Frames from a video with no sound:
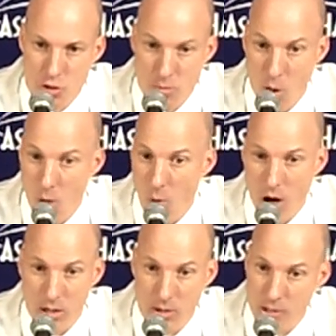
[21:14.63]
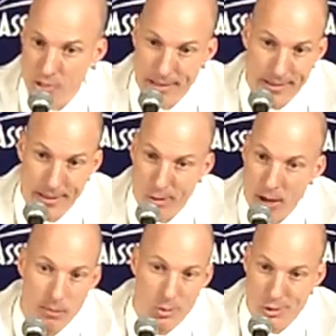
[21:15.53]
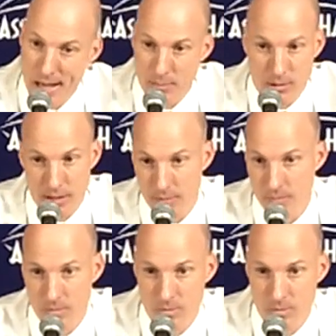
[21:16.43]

Jamal Walker has done an incredible job with him.